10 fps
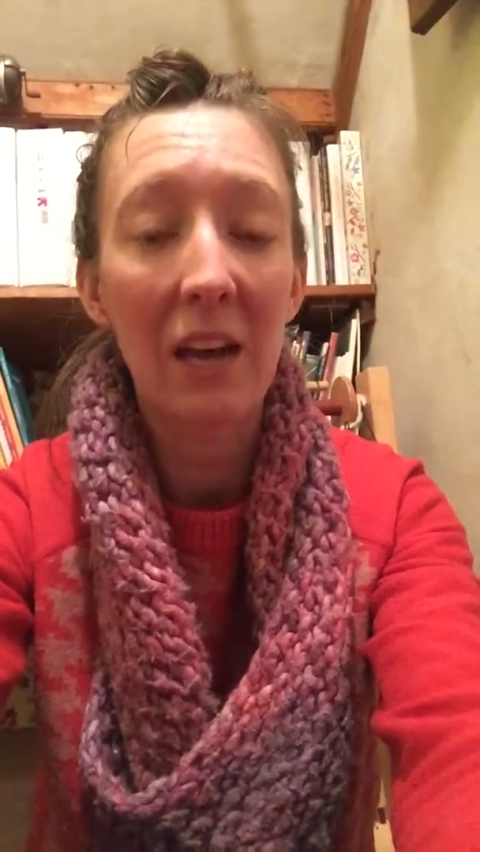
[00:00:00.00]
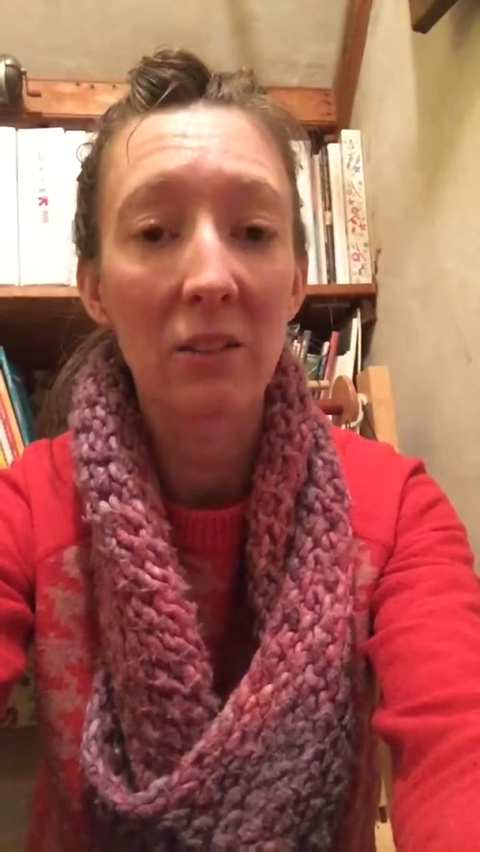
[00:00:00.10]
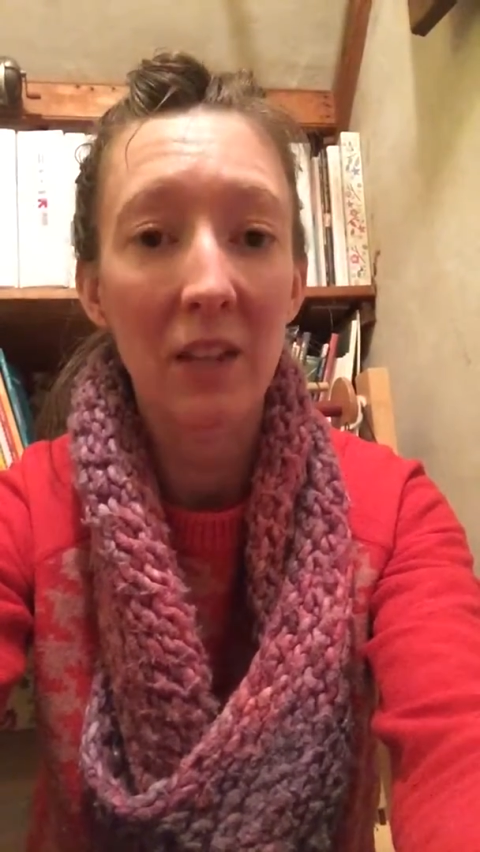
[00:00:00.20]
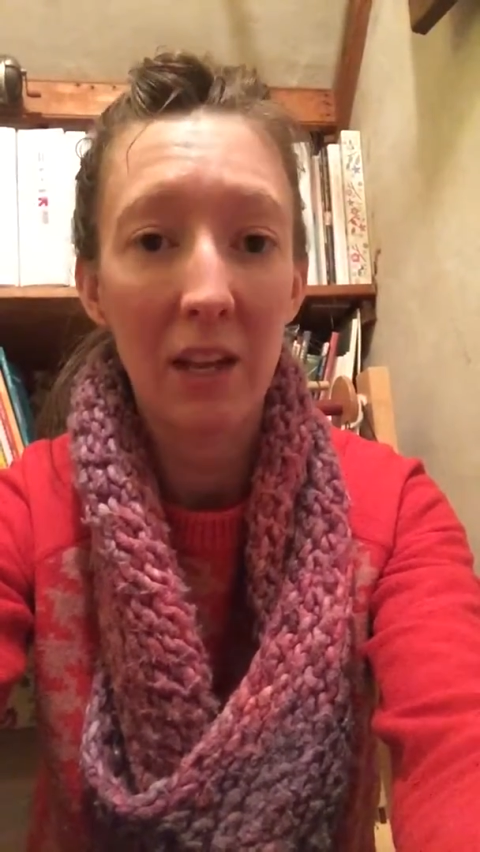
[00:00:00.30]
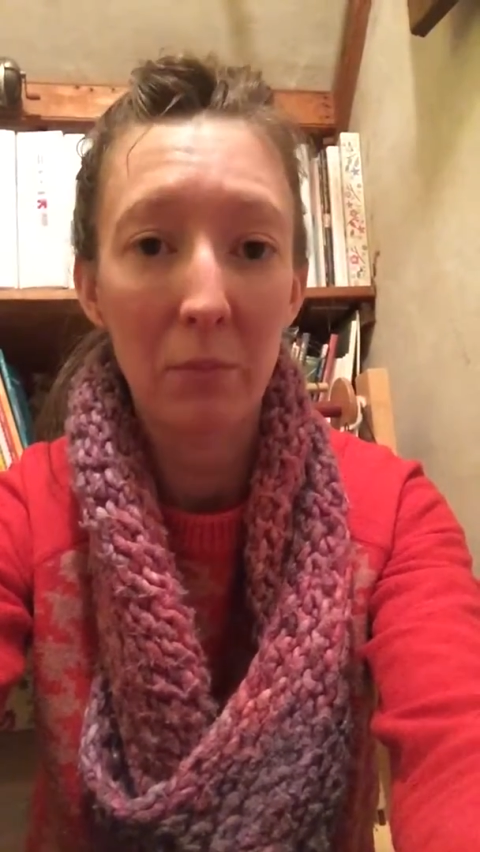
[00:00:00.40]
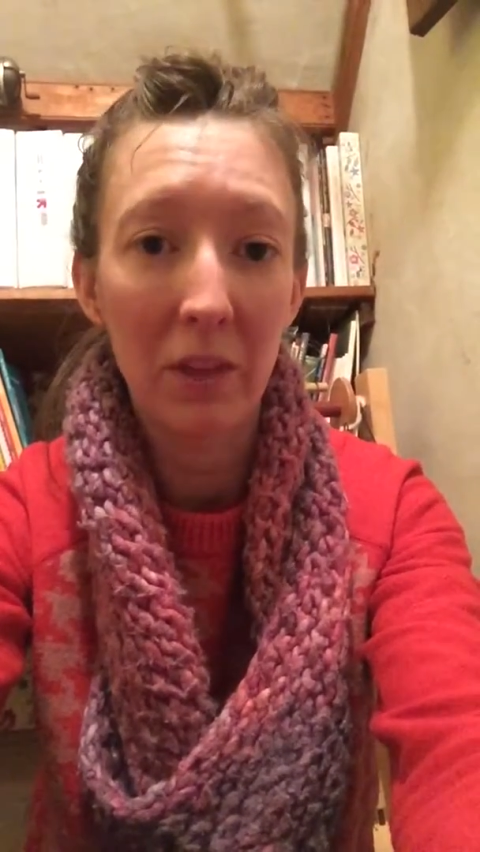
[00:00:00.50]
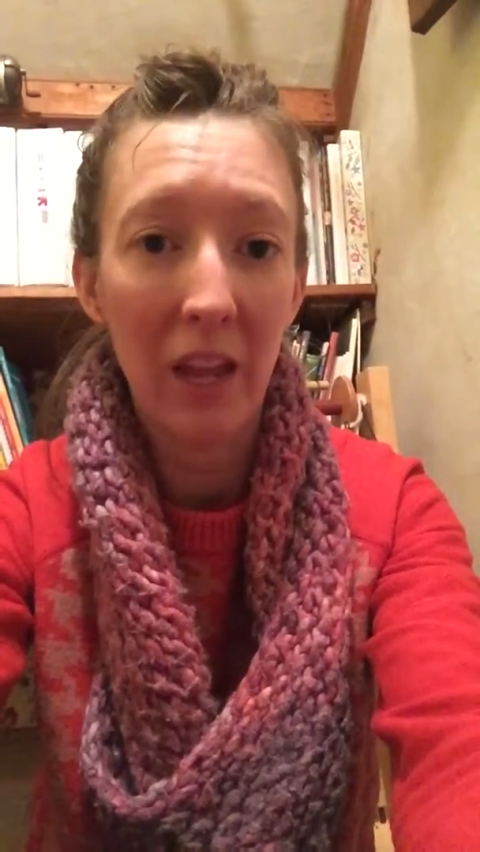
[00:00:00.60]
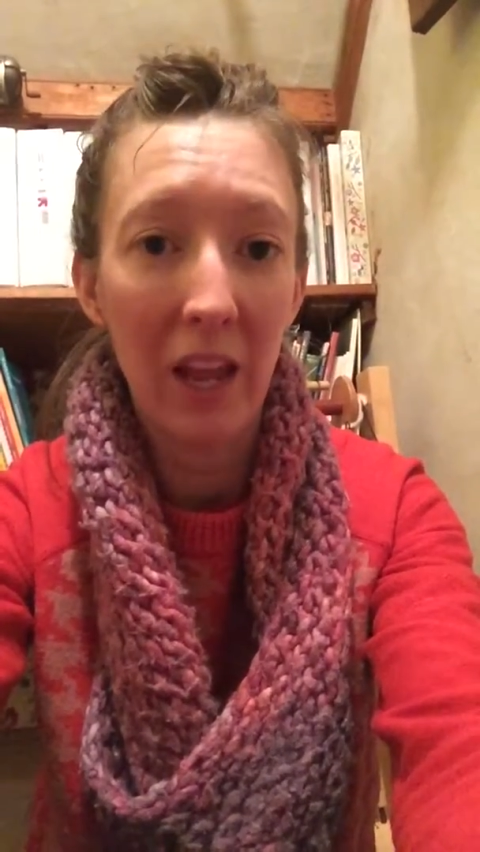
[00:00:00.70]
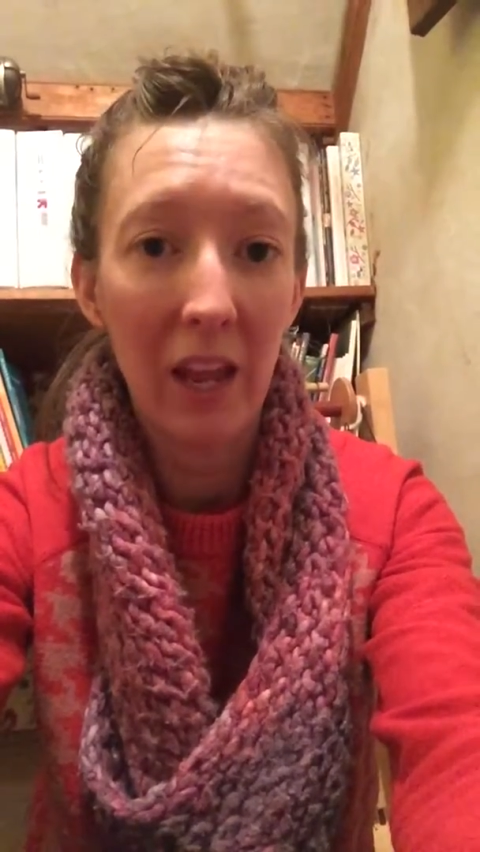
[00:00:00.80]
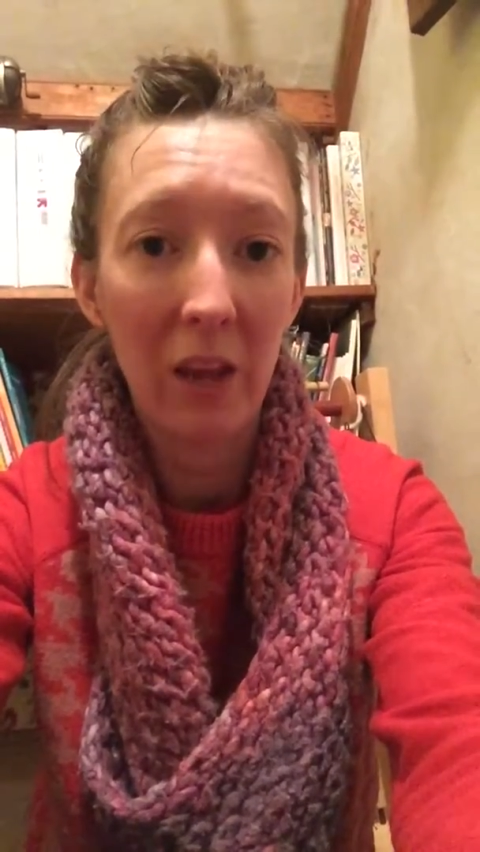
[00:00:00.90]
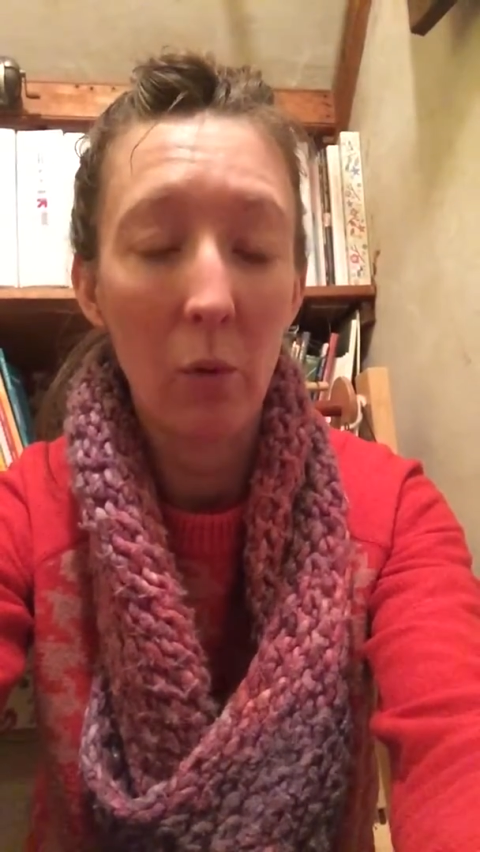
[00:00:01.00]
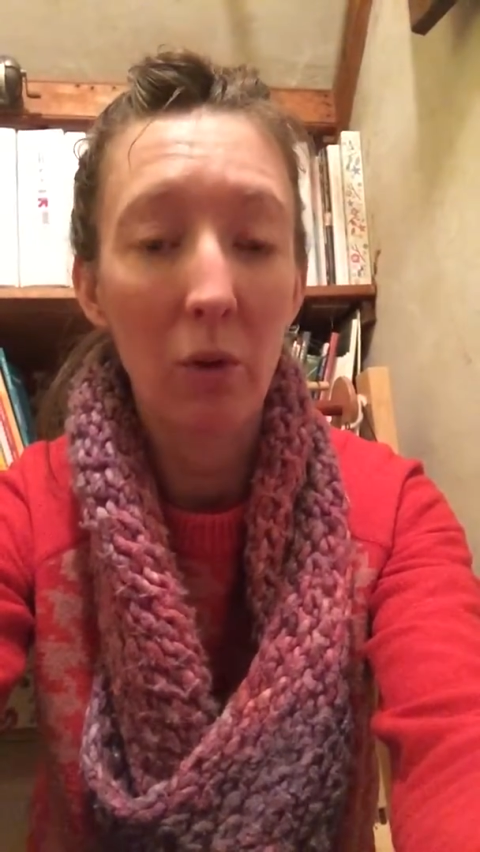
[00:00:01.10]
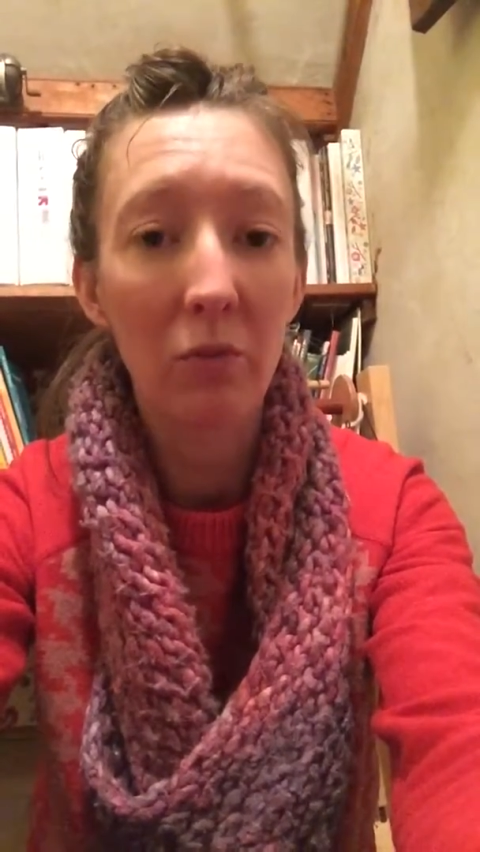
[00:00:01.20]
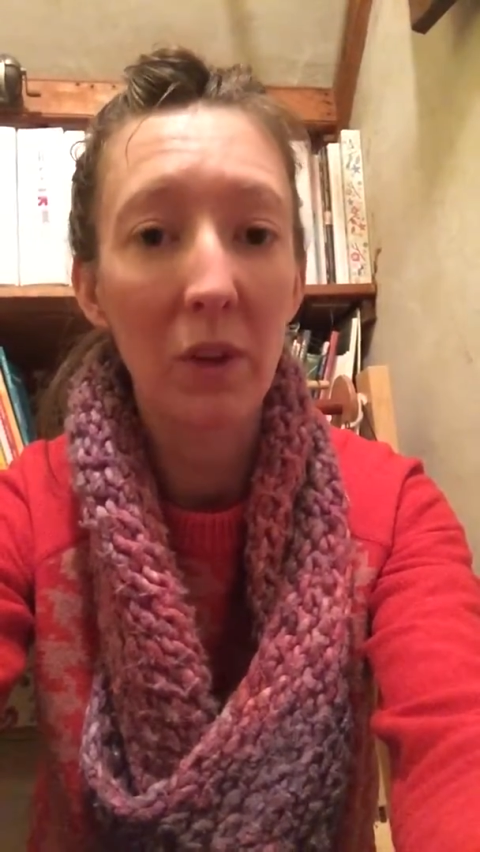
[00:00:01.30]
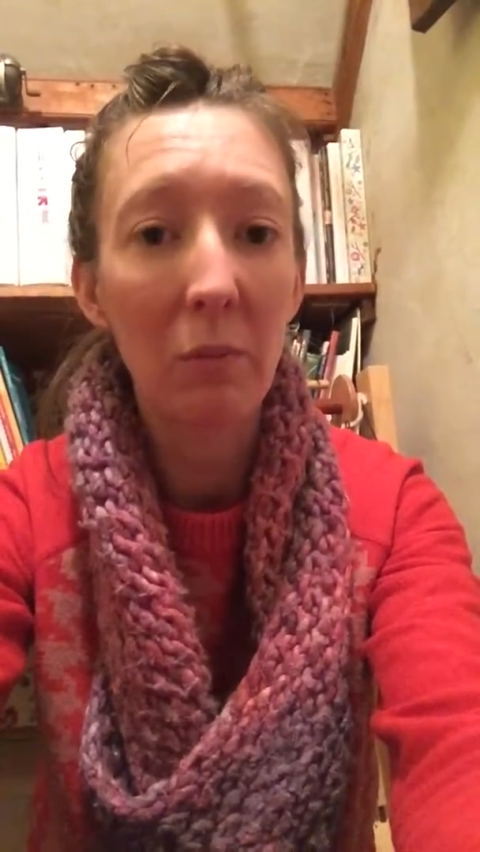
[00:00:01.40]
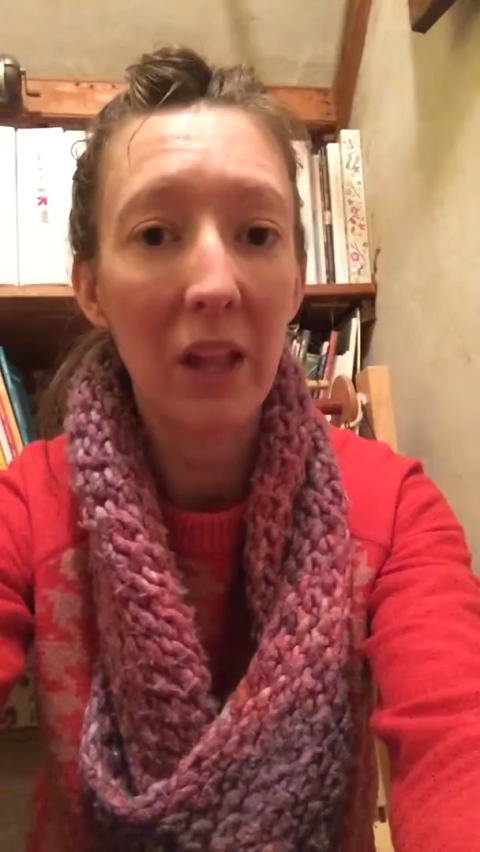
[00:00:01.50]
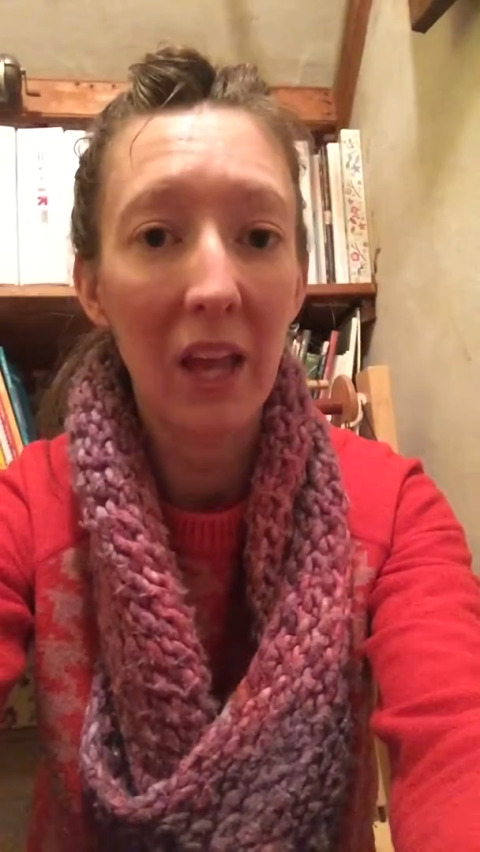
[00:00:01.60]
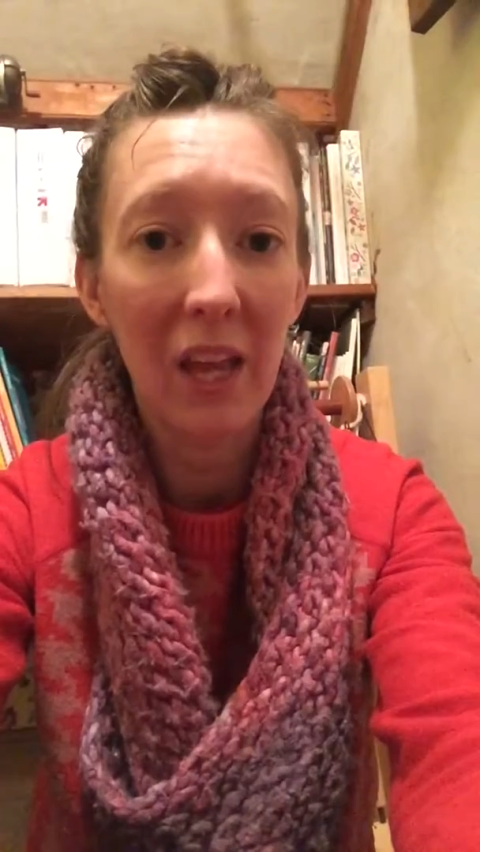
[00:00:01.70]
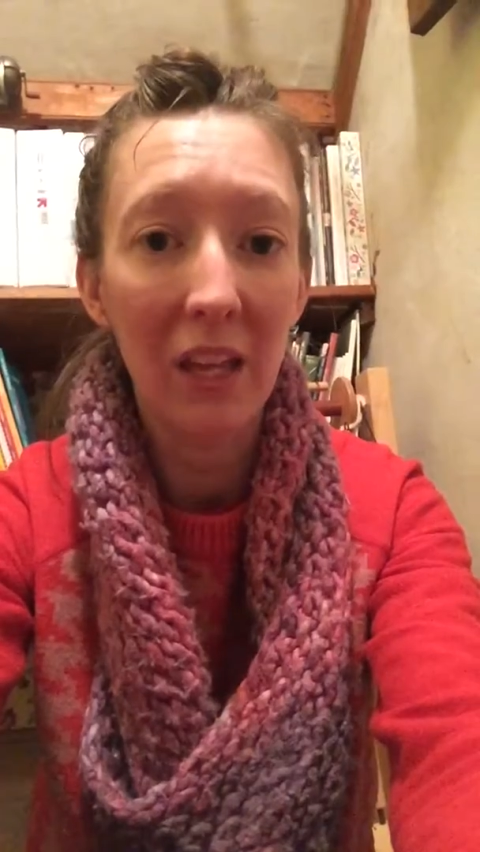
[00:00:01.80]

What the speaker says: outside play or free play